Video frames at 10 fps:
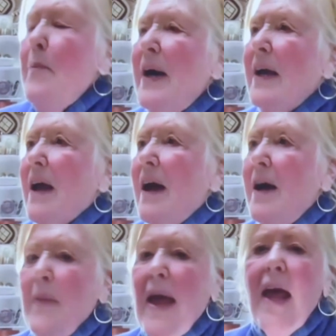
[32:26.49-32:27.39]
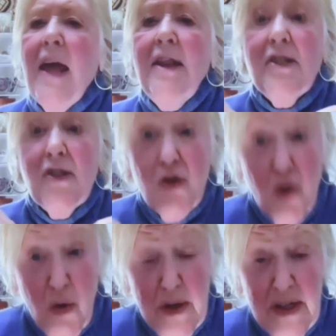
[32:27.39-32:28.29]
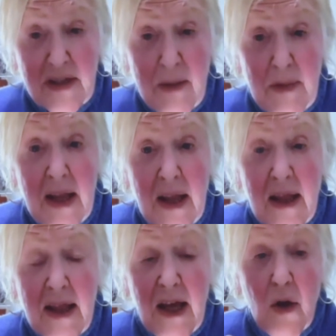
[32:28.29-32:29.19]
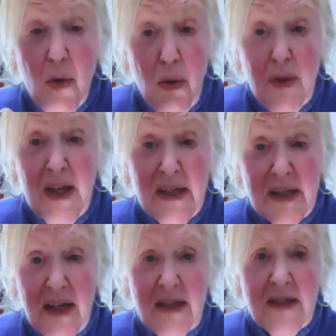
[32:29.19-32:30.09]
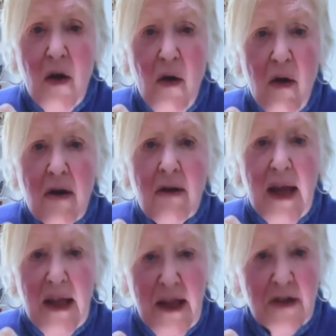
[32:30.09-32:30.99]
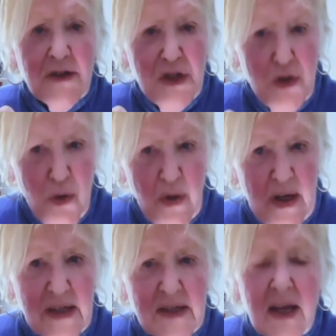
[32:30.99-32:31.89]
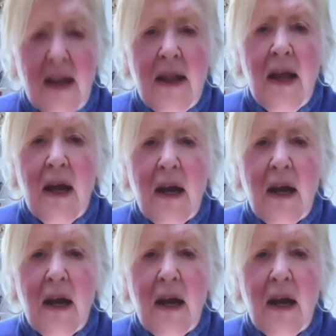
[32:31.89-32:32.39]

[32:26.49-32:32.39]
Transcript: but and the stories, I mean, who these kids are and their stories, and